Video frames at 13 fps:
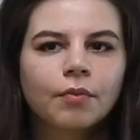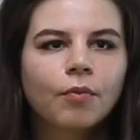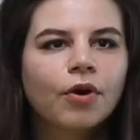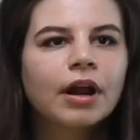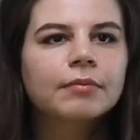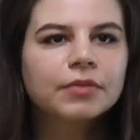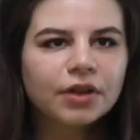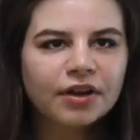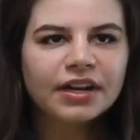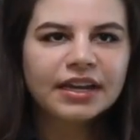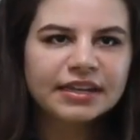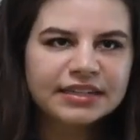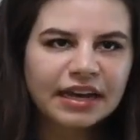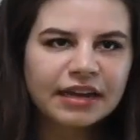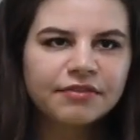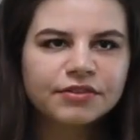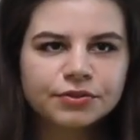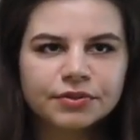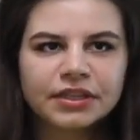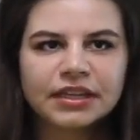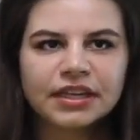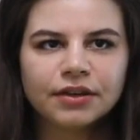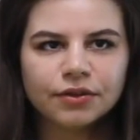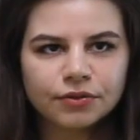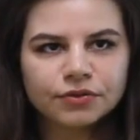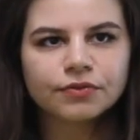what I'm learning at TAFE is really
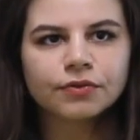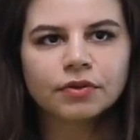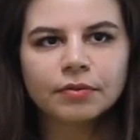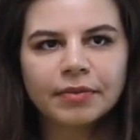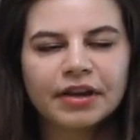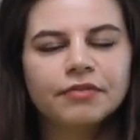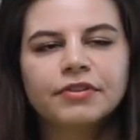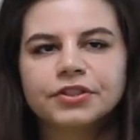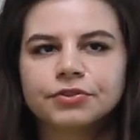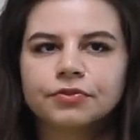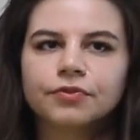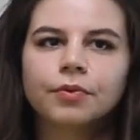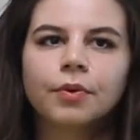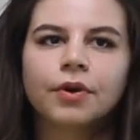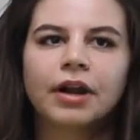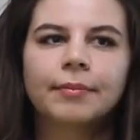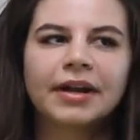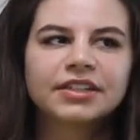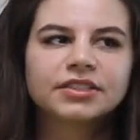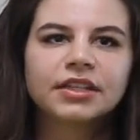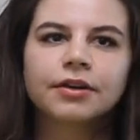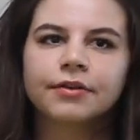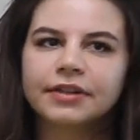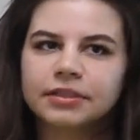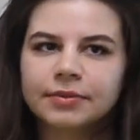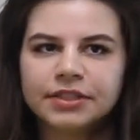useful and beneficial for what I'm actually
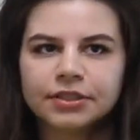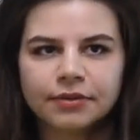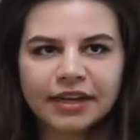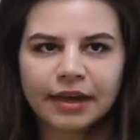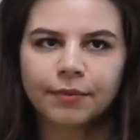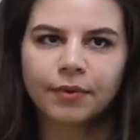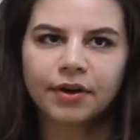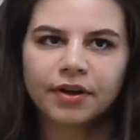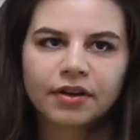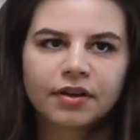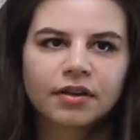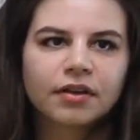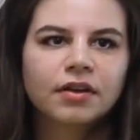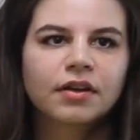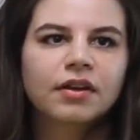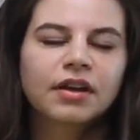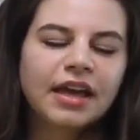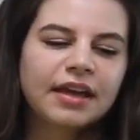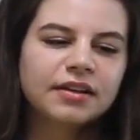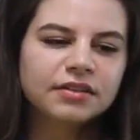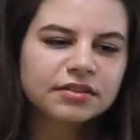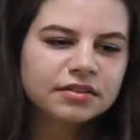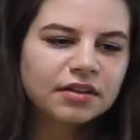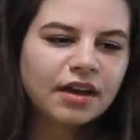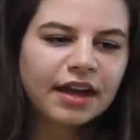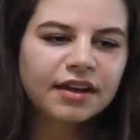going to be doing at work.
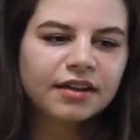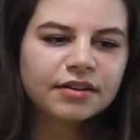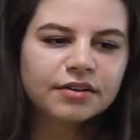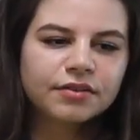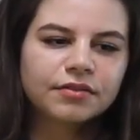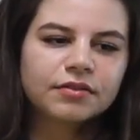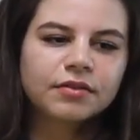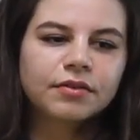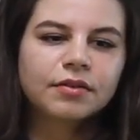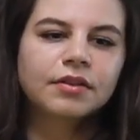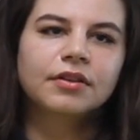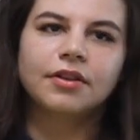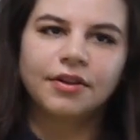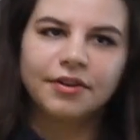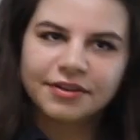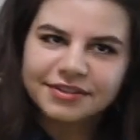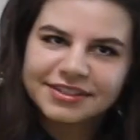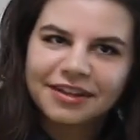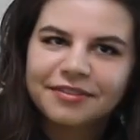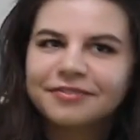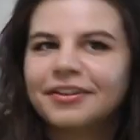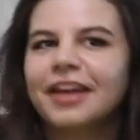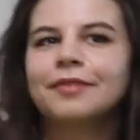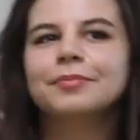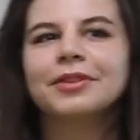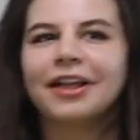And I can learn stuff
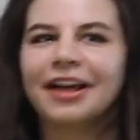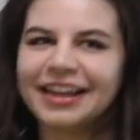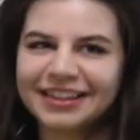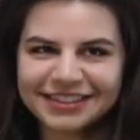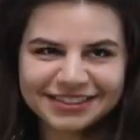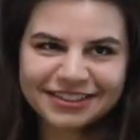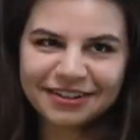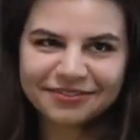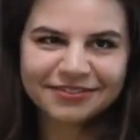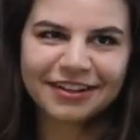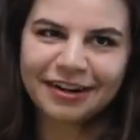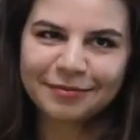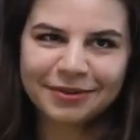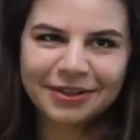and apply the stuff that I'm